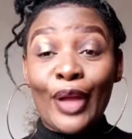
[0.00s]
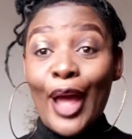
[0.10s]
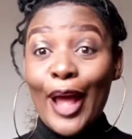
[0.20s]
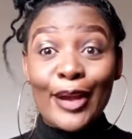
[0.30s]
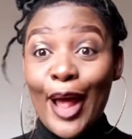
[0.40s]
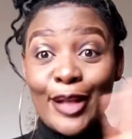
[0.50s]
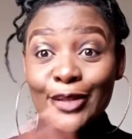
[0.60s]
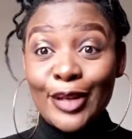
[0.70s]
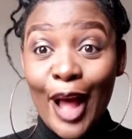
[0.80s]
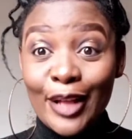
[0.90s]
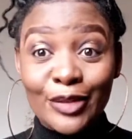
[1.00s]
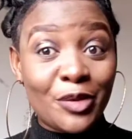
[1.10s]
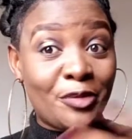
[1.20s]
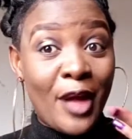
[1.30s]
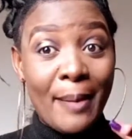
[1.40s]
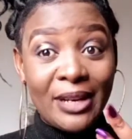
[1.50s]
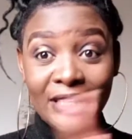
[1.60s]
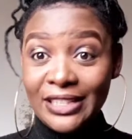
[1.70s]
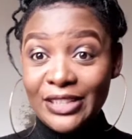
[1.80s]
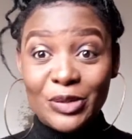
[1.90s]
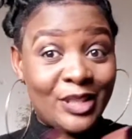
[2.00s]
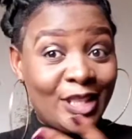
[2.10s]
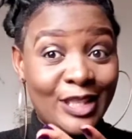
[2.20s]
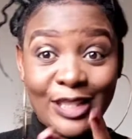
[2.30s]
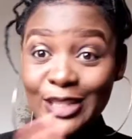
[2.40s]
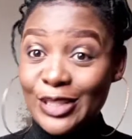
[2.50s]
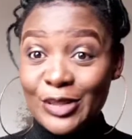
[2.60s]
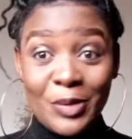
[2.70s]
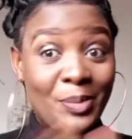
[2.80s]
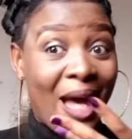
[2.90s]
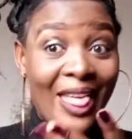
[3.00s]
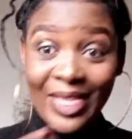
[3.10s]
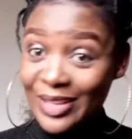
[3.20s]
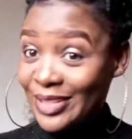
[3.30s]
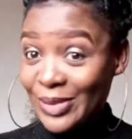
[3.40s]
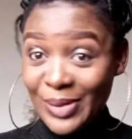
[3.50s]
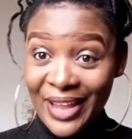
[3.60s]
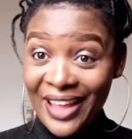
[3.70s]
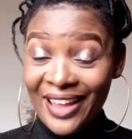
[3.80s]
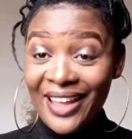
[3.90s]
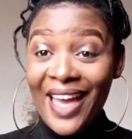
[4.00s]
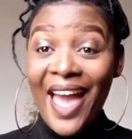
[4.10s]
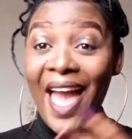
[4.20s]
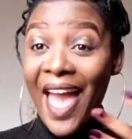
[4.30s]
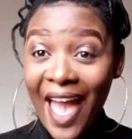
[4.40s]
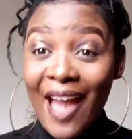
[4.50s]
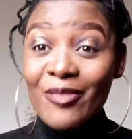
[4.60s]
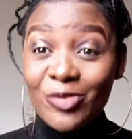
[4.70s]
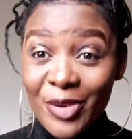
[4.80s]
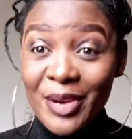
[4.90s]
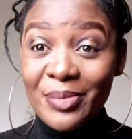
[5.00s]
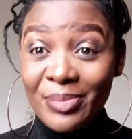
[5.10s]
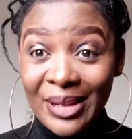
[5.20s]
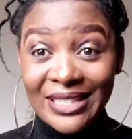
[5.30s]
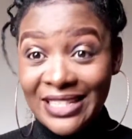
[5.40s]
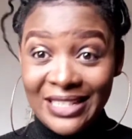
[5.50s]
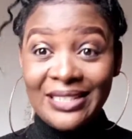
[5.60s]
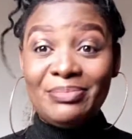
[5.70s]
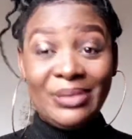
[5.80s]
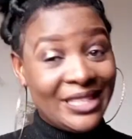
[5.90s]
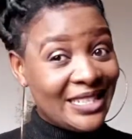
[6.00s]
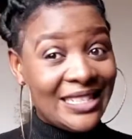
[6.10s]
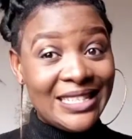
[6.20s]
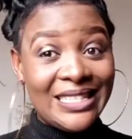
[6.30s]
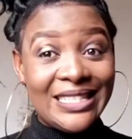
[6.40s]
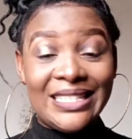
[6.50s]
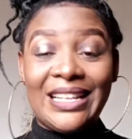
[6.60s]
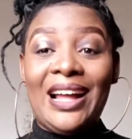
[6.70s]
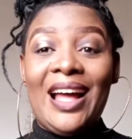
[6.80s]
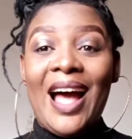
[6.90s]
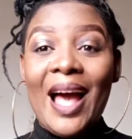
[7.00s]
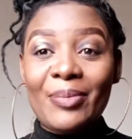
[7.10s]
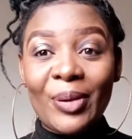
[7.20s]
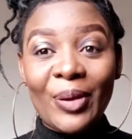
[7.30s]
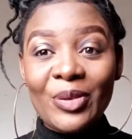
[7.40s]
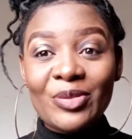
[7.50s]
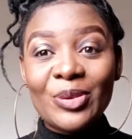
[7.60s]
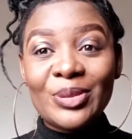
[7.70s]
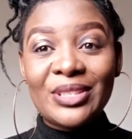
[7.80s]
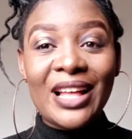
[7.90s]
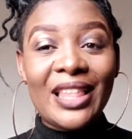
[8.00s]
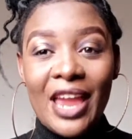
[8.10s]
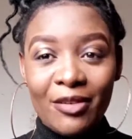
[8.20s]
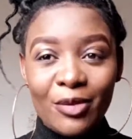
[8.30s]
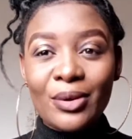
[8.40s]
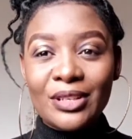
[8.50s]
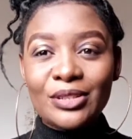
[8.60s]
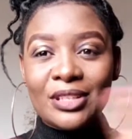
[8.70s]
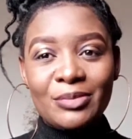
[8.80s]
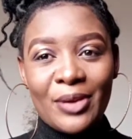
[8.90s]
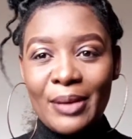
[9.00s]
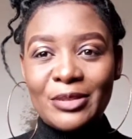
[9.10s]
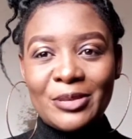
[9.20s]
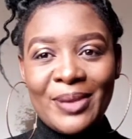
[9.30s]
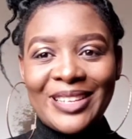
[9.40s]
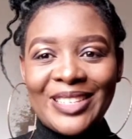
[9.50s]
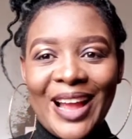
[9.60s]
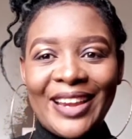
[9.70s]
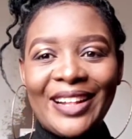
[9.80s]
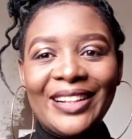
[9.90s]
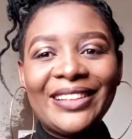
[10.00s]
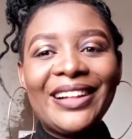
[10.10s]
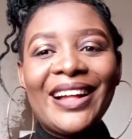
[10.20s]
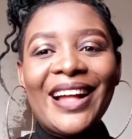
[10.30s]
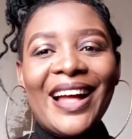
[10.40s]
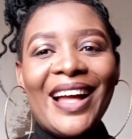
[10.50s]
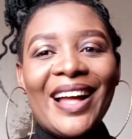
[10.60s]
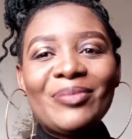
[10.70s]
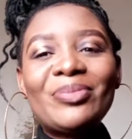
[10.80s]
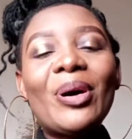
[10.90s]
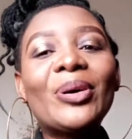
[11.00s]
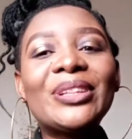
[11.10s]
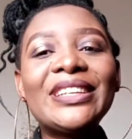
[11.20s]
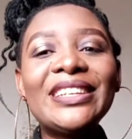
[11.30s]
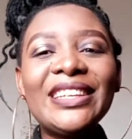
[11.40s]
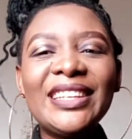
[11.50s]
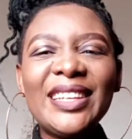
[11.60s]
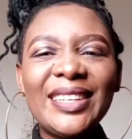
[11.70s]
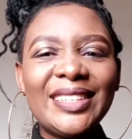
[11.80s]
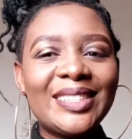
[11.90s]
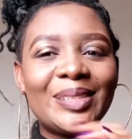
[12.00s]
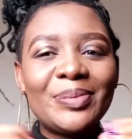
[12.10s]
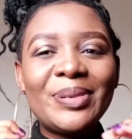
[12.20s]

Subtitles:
and us guys, your family, your sisters, your mothers, okay? Everybody, please, I beg of you, tell everyone to subscribe to my channel, please.